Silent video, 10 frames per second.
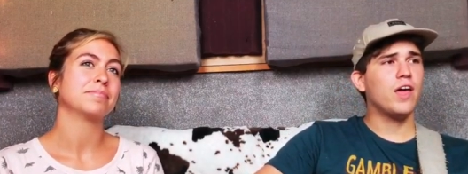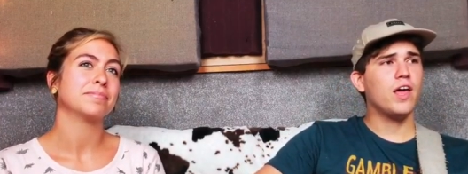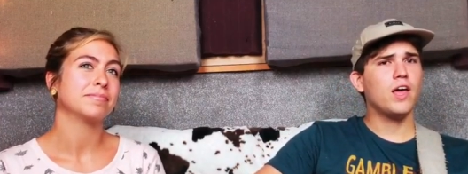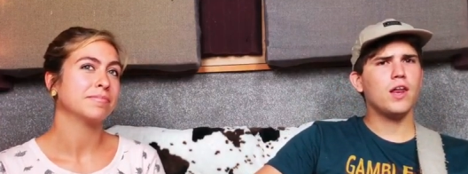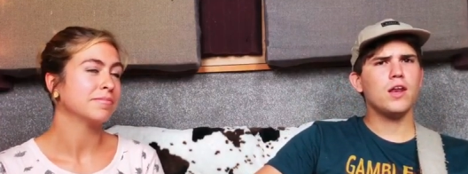
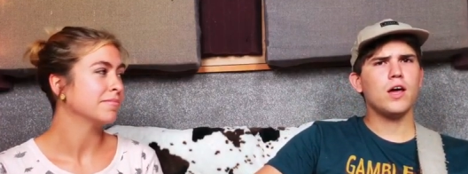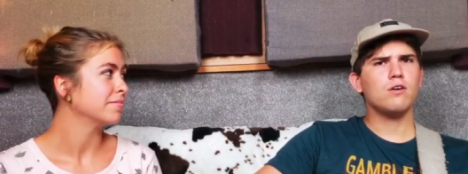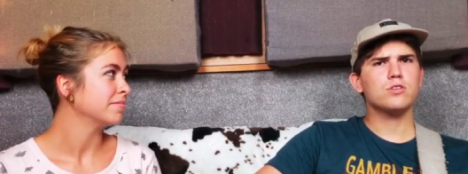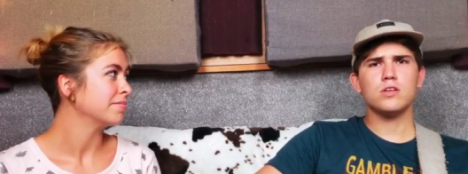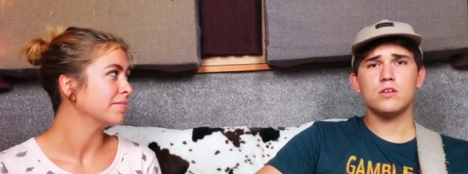Speaker 1: and I
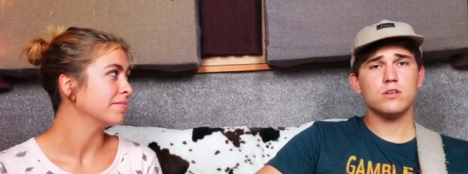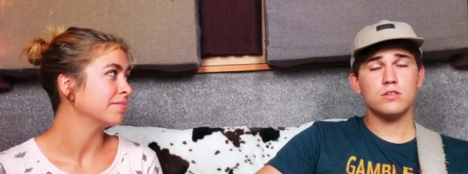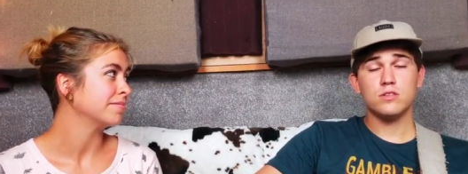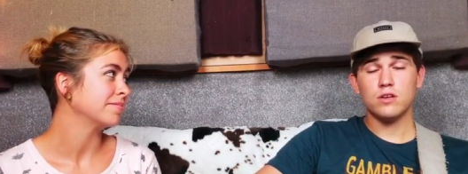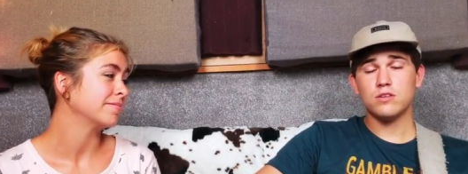was like,
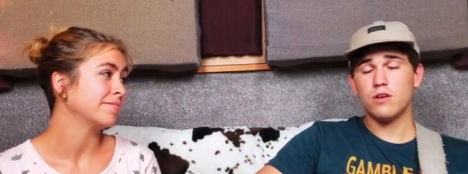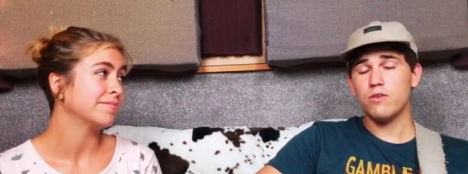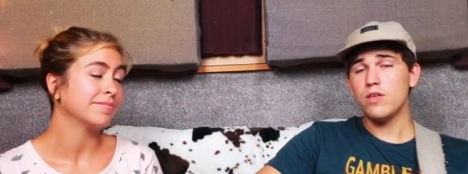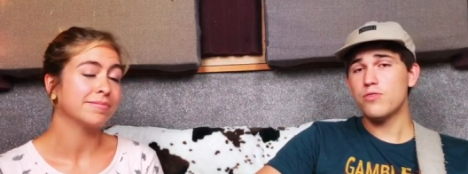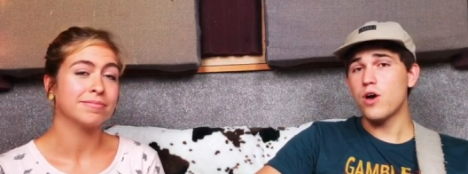because I
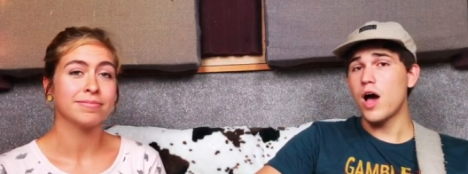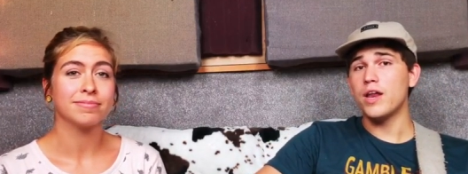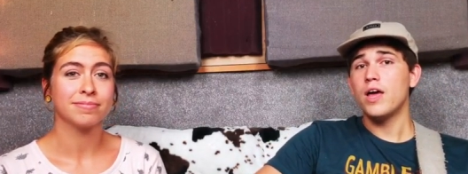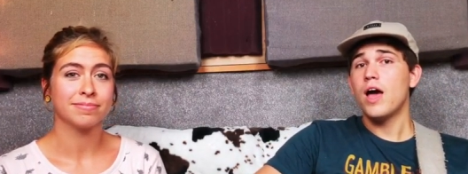really thought,